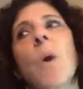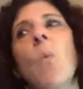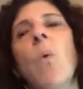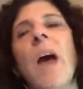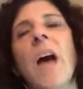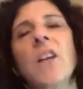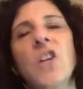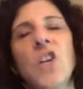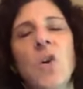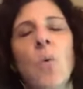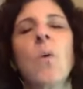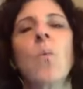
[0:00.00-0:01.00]
well, you
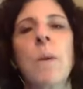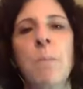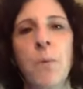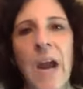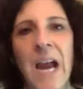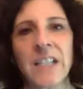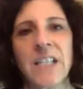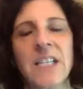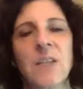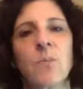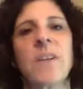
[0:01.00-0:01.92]
know what, we practice